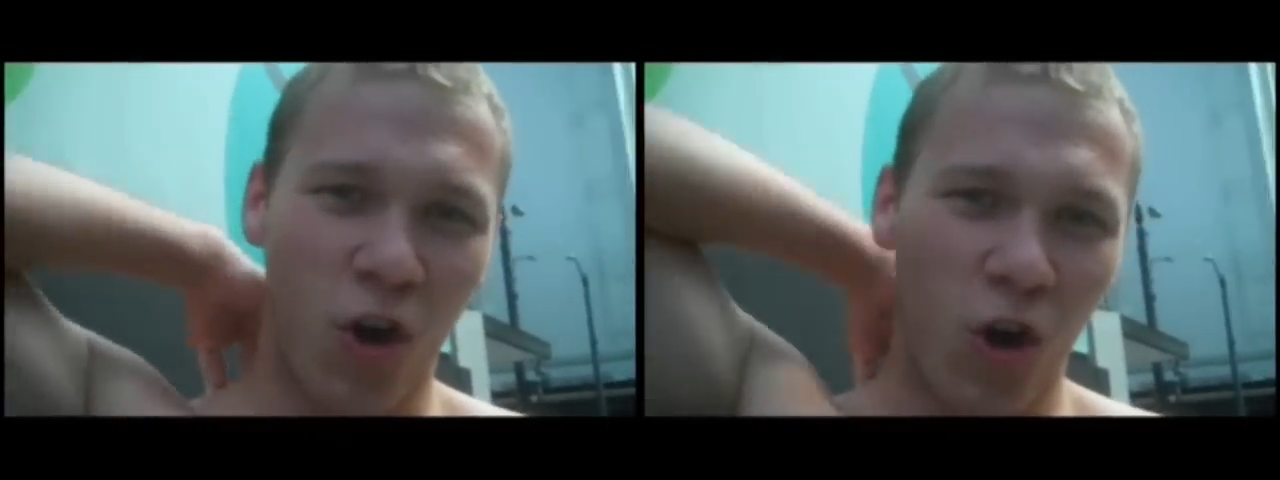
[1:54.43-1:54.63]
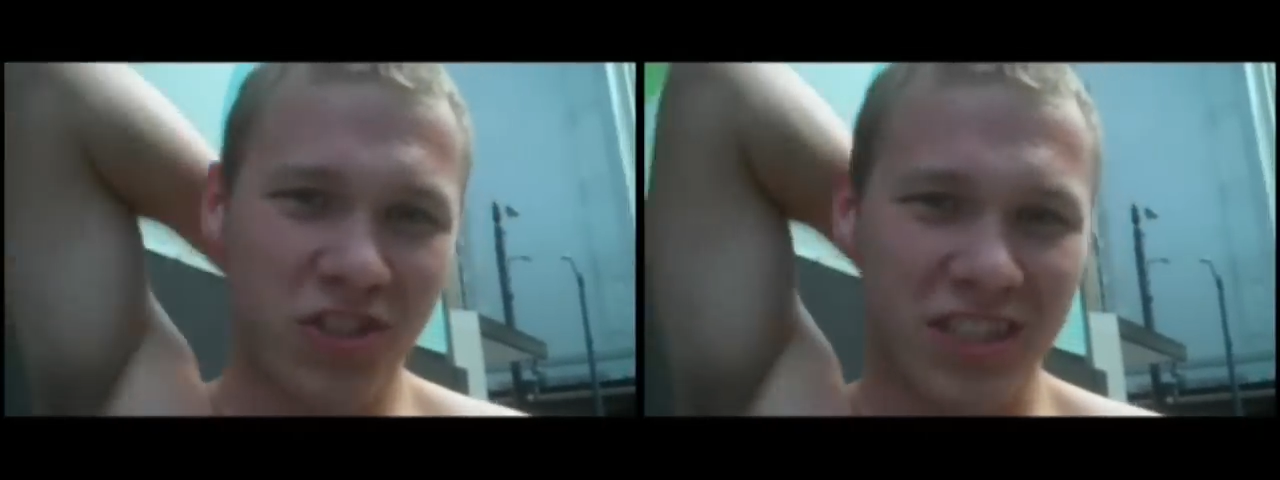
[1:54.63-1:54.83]

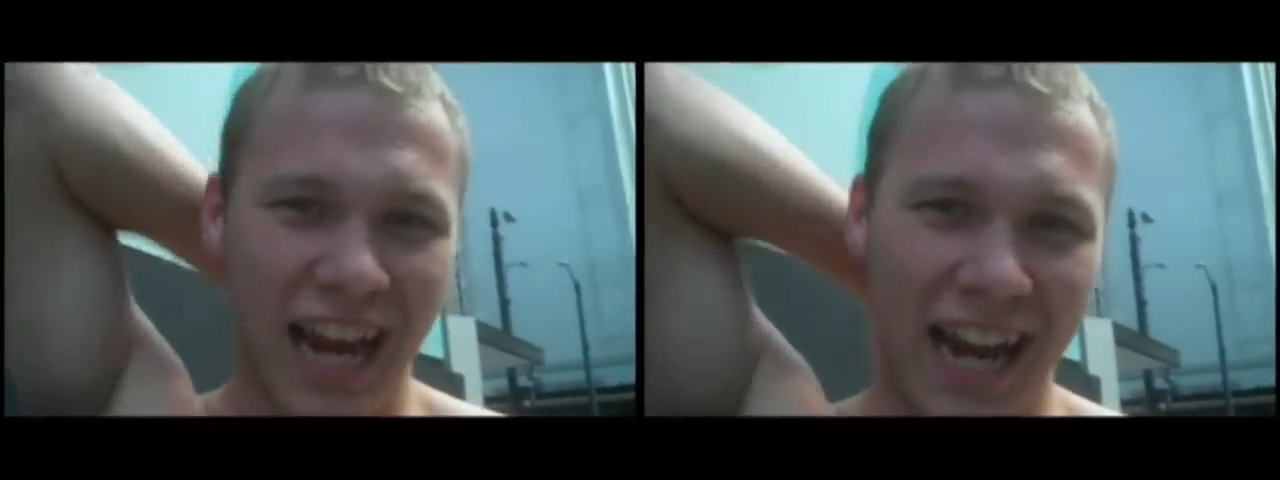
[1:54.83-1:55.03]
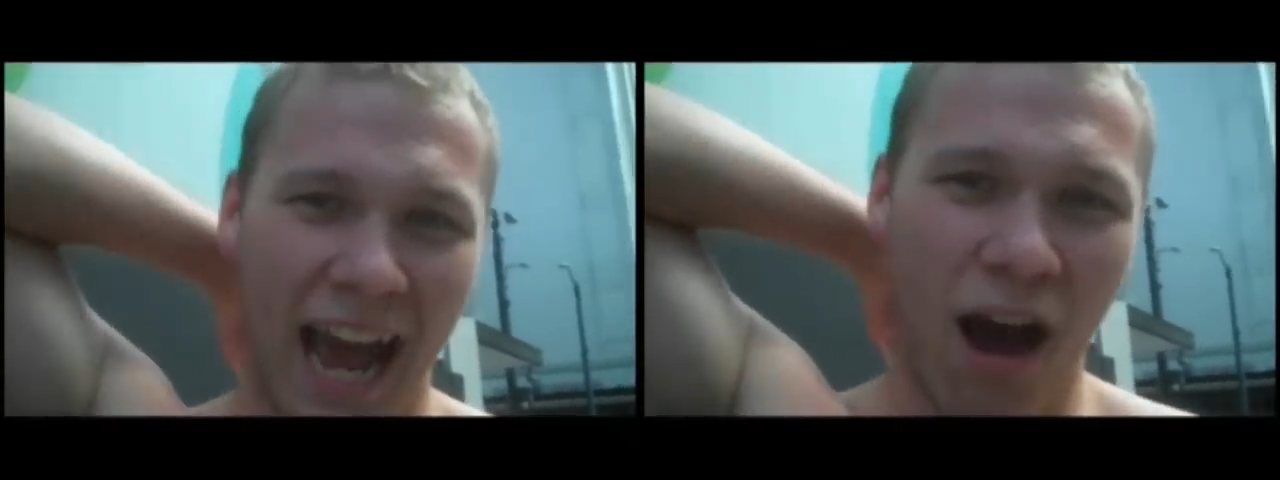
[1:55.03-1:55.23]
Cole
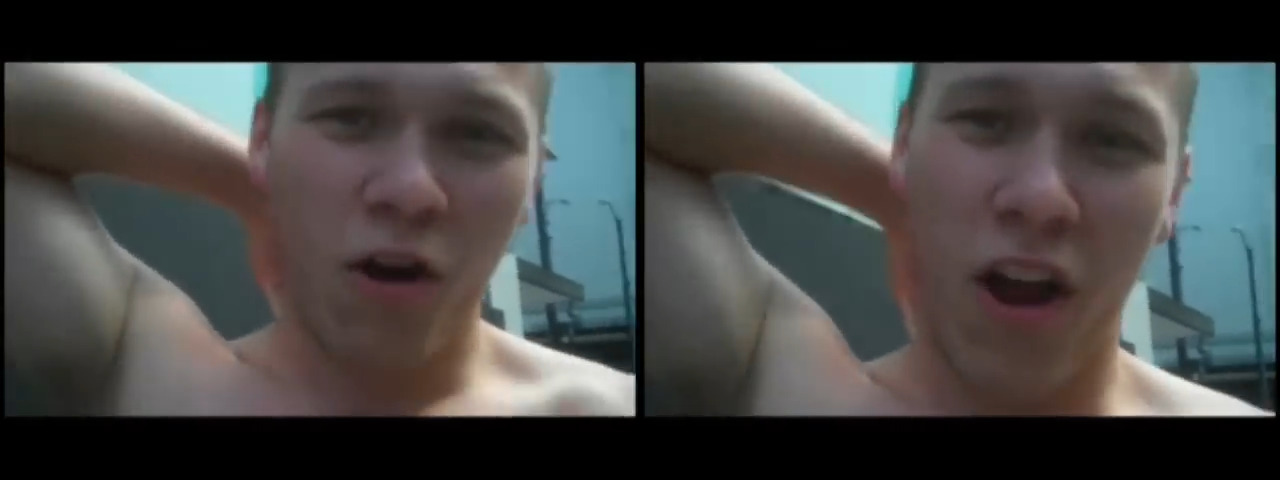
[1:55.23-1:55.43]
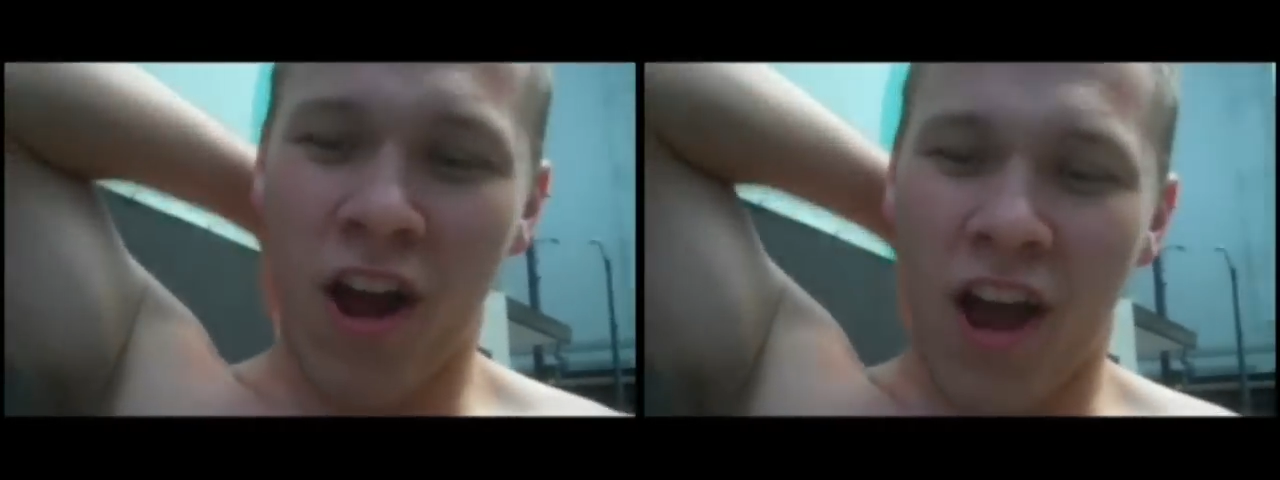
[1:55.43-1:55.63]
saying
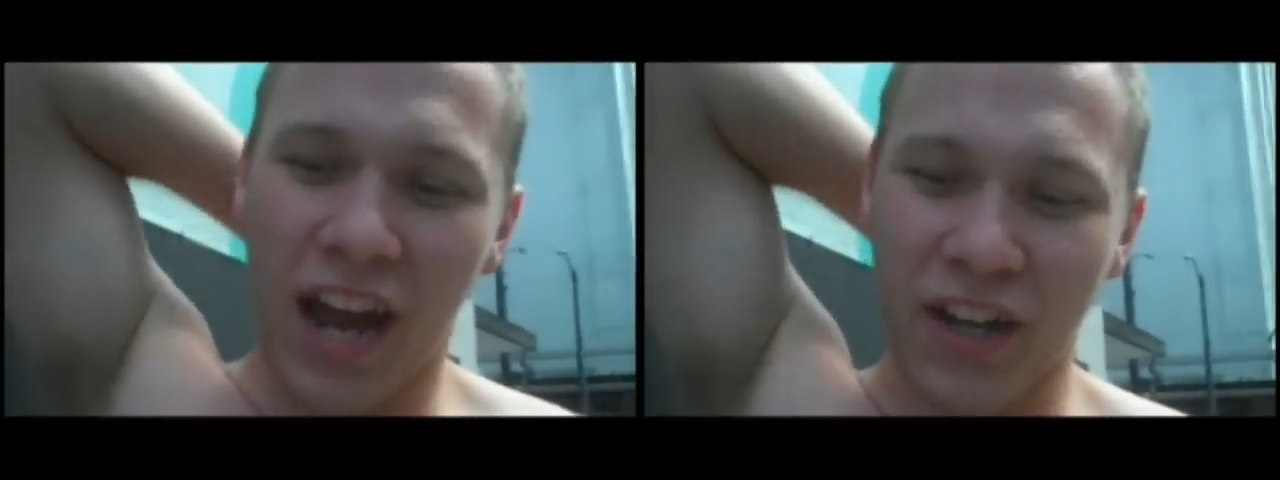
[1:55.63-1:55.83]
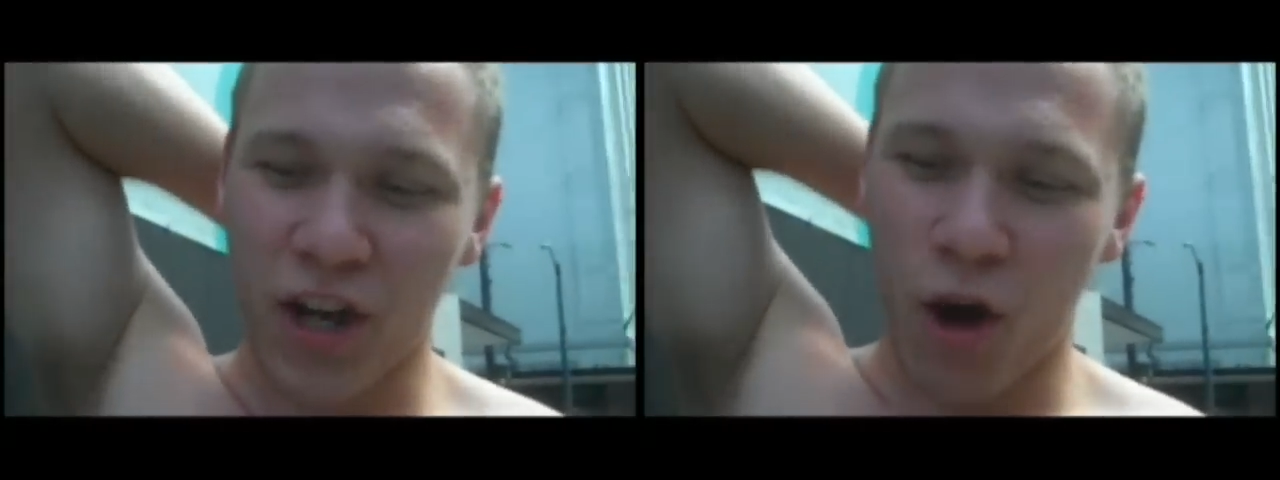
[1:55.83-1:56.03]
out.
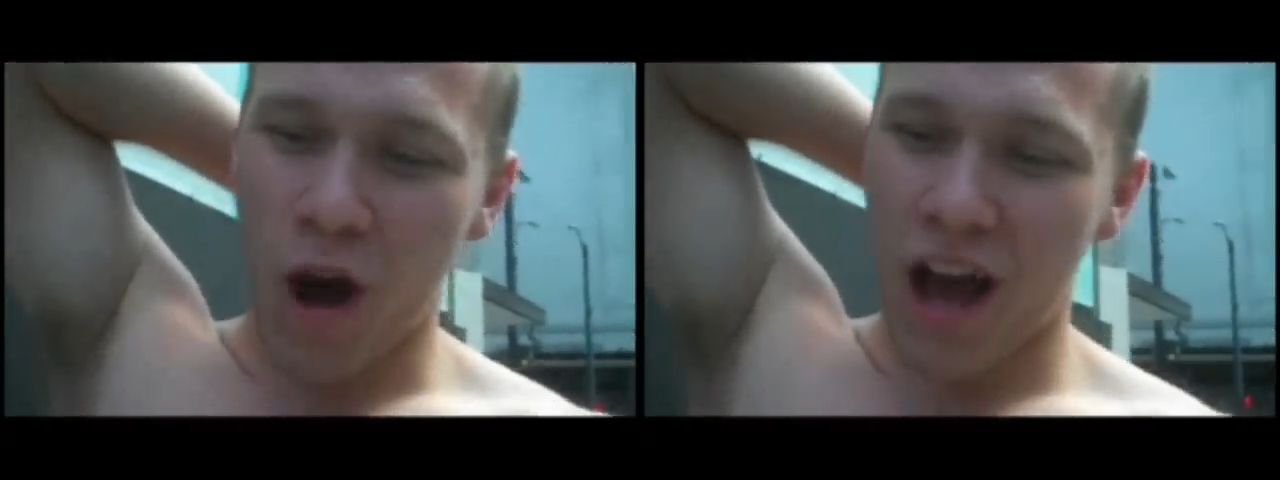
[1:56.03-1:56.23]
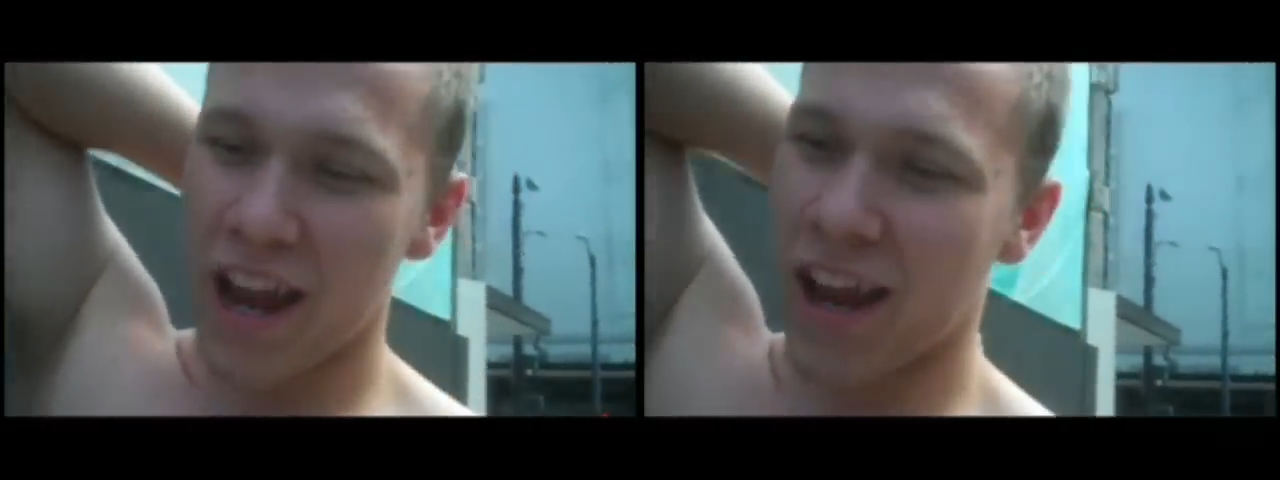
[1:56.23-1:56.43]
And you know
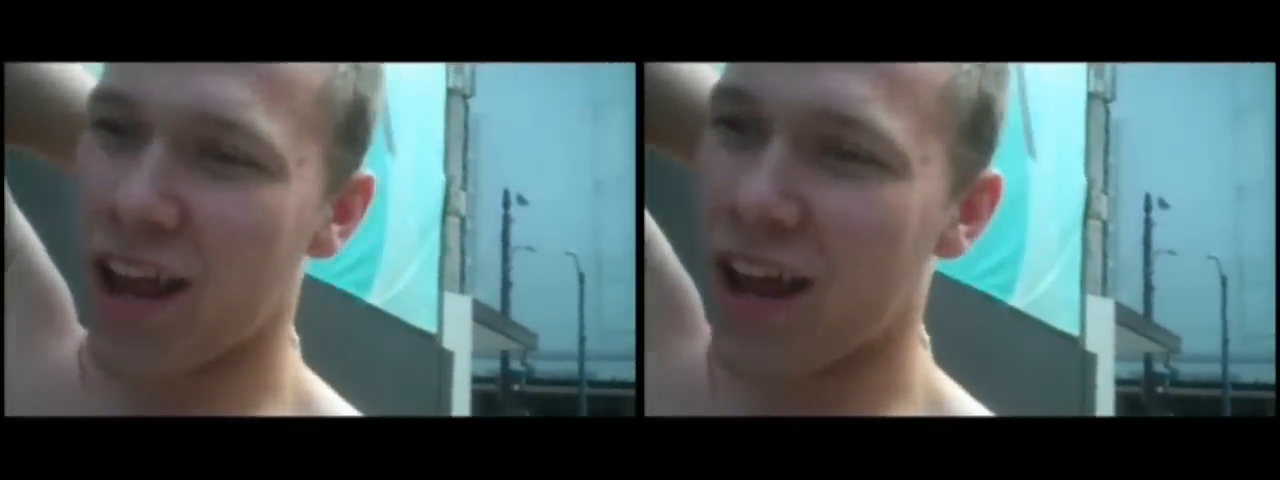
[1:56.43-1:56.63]
what?